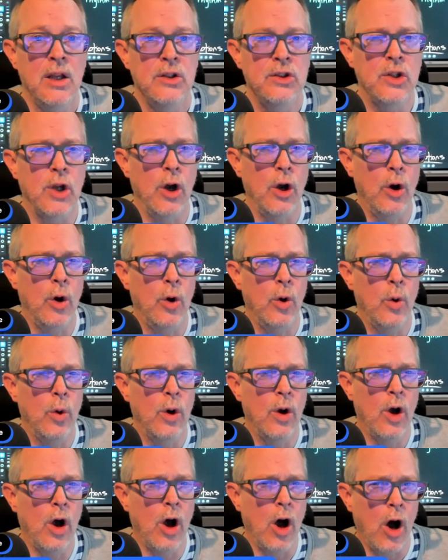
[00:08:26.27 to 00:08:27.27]
So
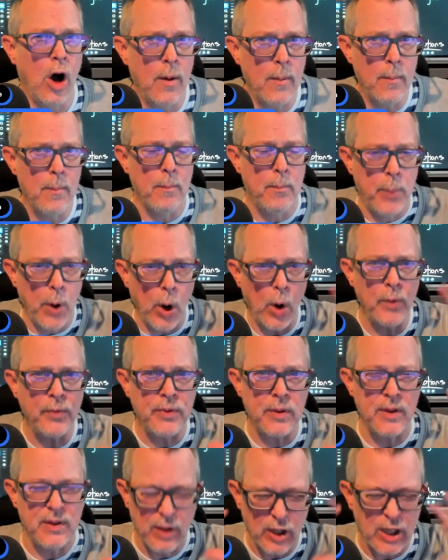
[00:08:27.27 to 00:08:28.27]

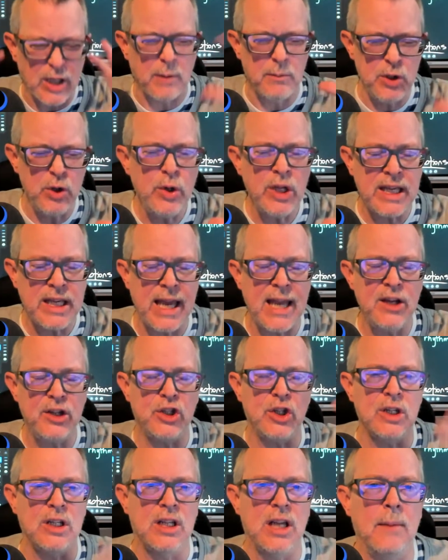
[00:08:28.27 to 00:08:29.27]
both
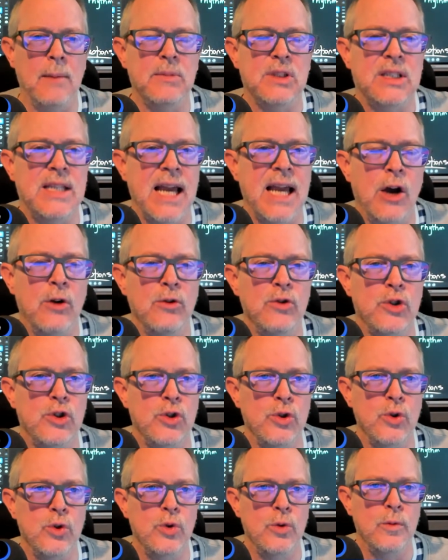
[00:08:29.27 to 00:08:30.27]
communication comes down
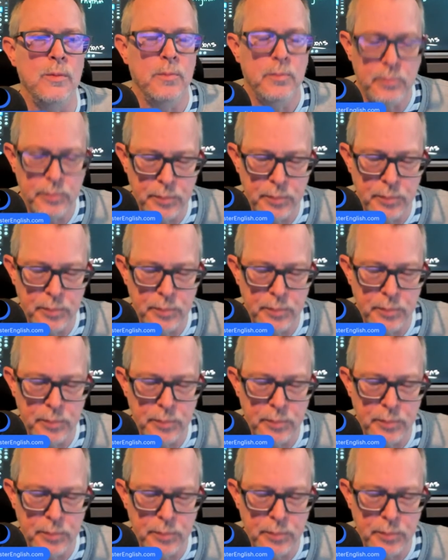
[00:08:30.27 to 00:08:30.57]
to,